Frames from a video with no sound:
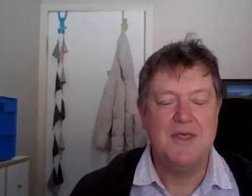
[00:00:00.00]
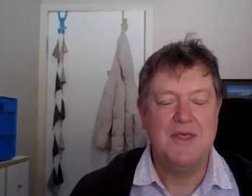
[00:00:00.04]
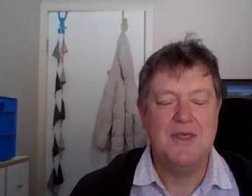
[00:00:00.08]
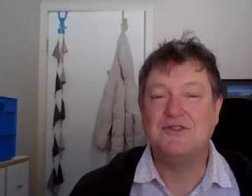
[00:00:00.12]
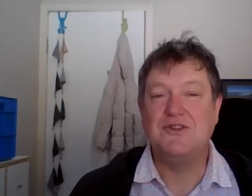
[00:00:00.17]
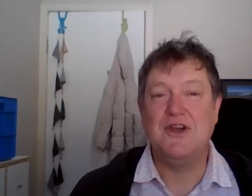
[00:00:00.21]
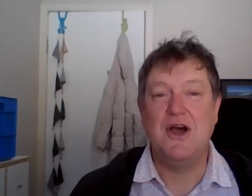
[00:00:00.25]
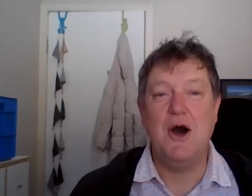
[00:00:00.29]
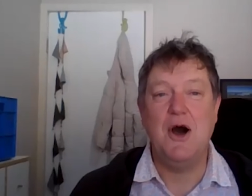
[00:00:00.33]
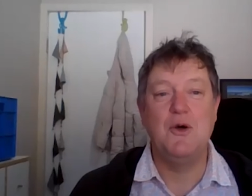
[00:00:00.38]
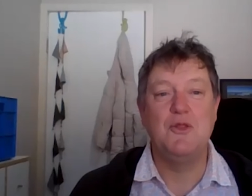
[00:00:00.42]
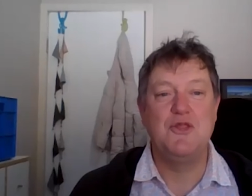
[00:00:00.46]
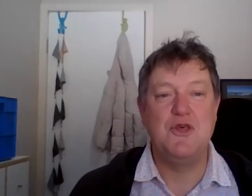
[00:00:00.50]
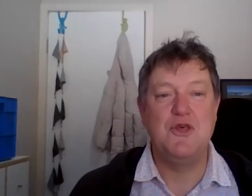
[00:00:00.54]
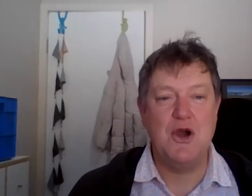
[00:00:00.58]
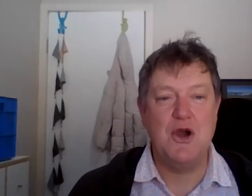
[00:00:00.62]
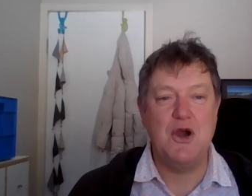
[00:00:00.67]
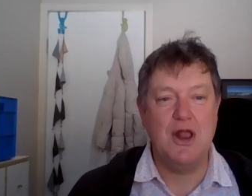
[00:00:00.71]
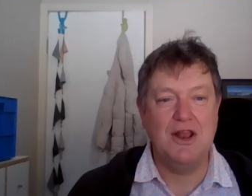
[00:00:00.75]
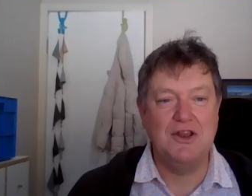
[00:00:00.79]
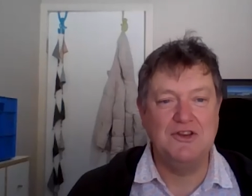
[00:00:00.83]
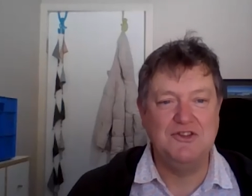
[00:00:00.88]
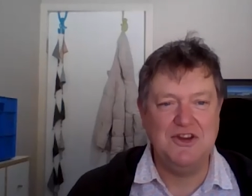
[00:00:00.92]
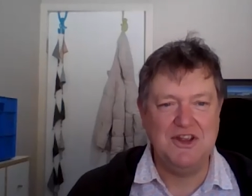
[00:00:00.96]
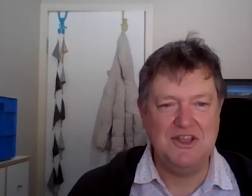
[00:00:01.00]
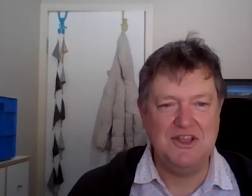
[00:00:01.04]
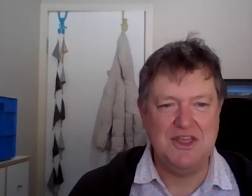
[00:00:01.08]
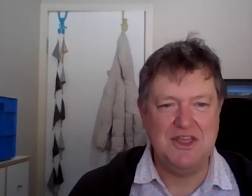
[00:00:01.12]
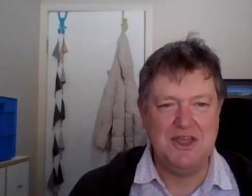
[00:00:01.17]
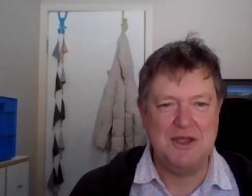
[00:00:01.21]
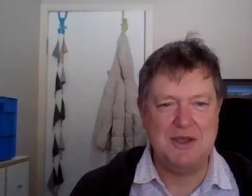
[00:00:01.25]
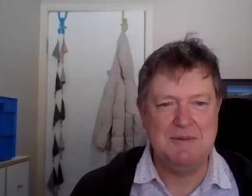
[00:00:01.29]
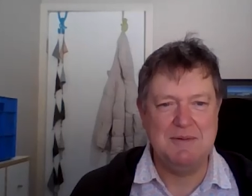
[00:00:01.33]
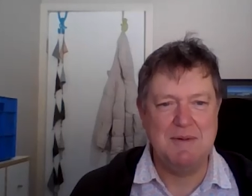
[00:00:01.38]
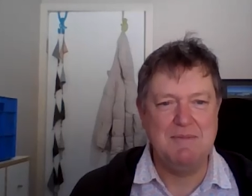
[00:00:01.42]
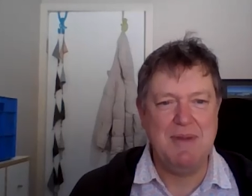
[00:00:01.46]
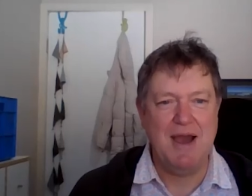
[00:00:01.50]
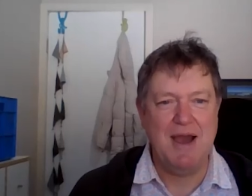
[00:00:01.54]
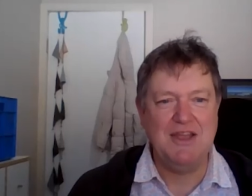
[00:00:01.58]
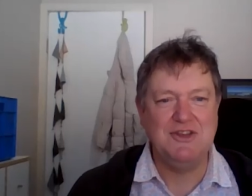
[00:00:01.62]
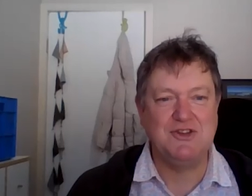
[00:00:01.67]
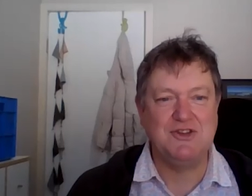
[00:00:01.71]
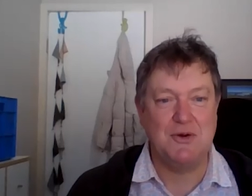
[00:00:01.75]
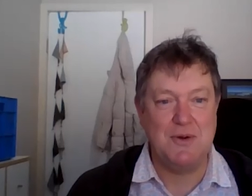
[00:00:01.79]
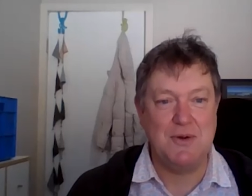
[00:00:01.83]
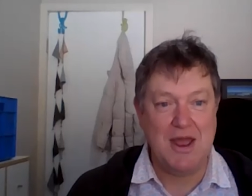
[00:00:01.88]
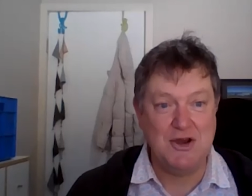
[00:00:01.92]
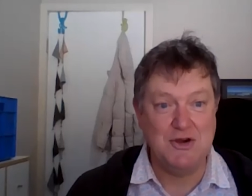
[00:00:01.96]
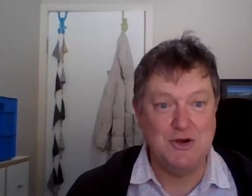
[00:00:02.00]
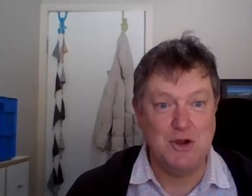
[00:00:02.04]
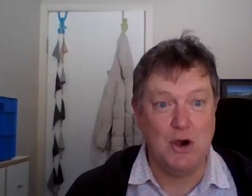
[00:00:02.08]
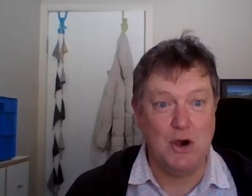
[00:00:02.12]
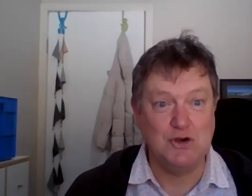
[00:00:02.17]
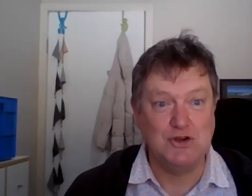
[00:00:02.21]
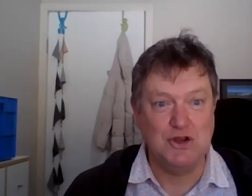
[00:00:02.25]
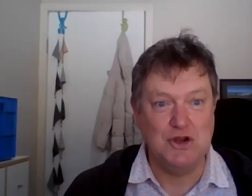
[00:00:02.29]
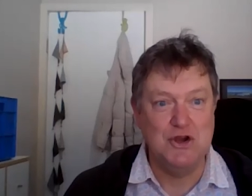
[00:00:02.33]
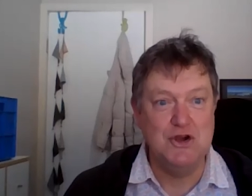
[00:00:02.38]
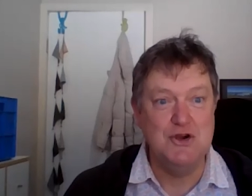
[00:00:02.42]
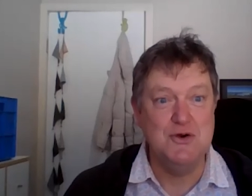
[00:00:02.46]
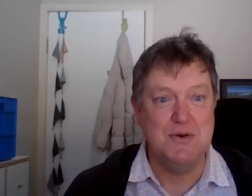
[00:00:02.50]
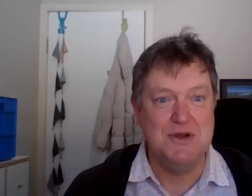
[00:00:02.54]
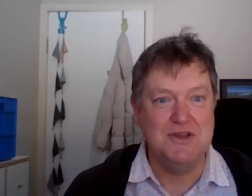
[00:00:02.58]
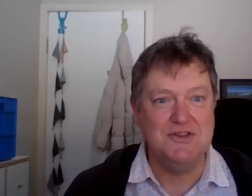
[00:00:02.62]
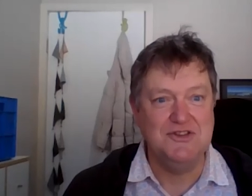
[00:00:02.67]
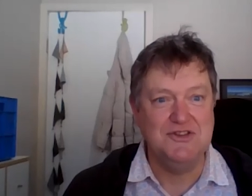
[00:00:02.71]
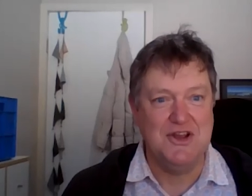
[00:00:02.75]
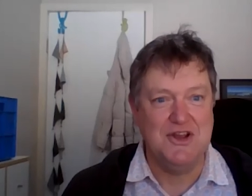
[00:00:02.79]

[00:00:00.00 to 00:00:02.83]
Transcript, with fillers: that's a whole theology they can it is. around Doctor it is. Who,